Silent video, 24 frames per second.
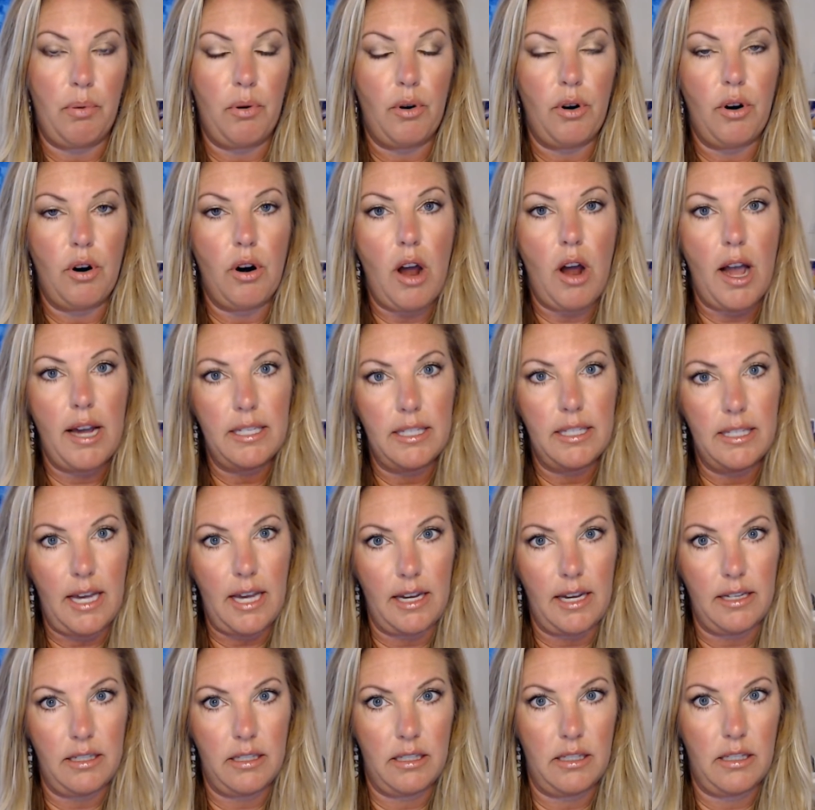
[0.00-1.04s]

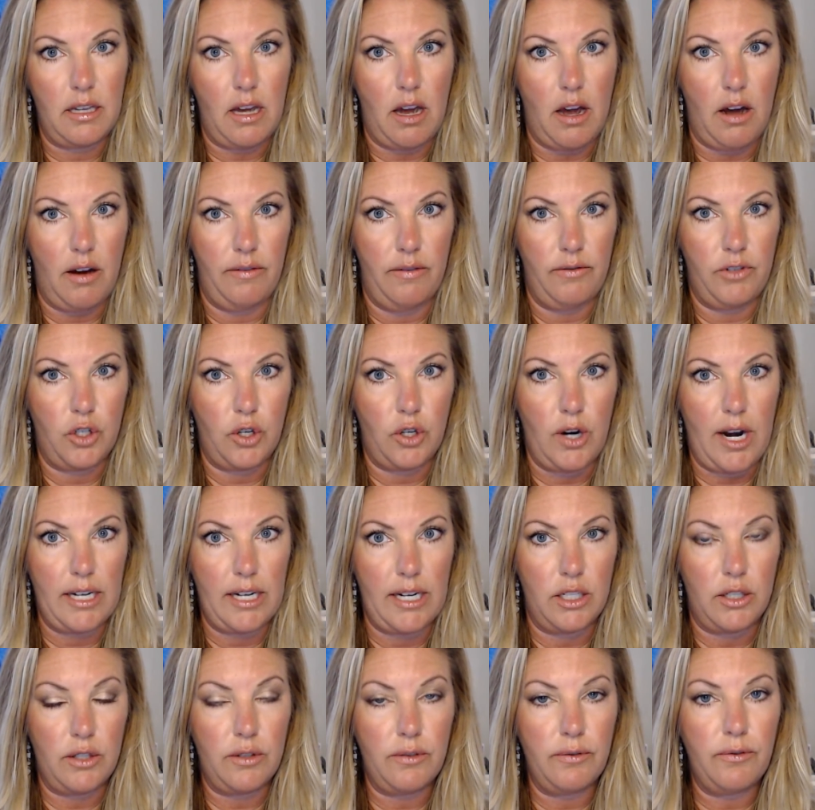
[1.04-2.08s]
process of
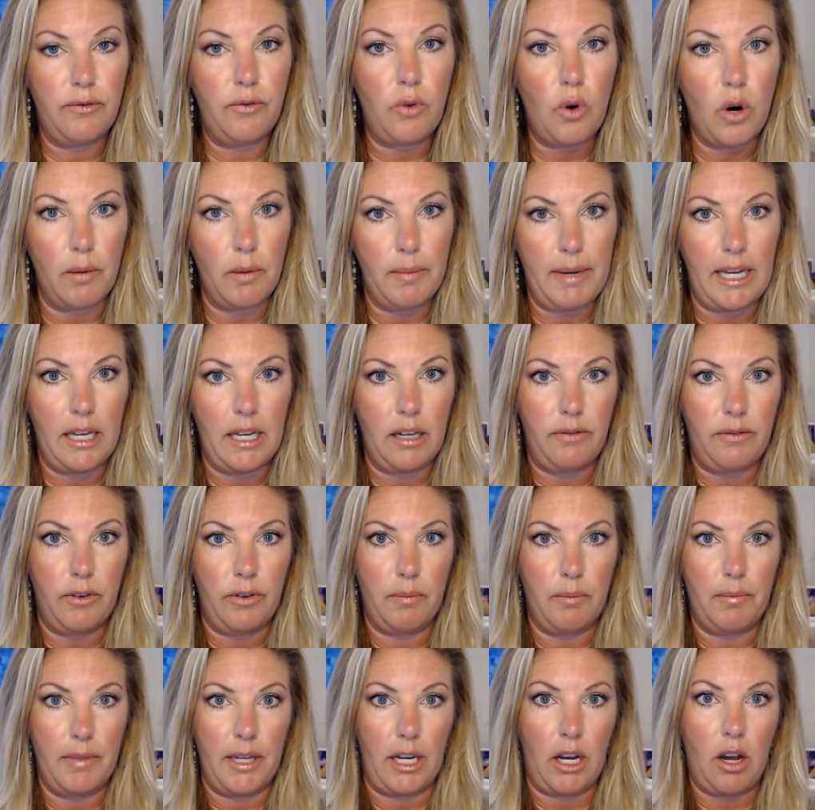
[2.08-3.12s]
transforming from
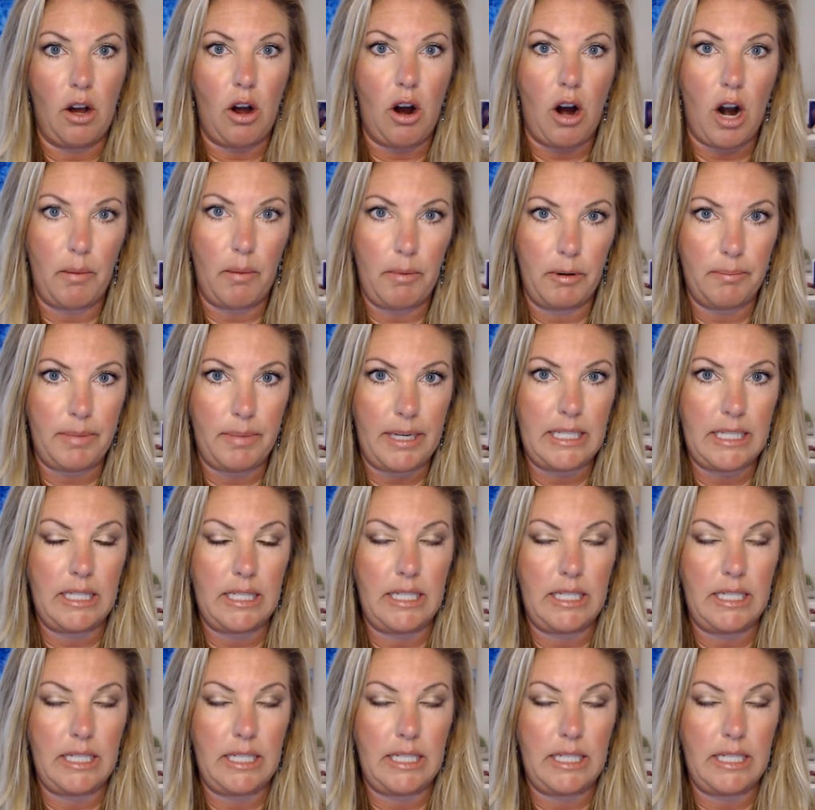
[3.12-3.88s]
the carbon-based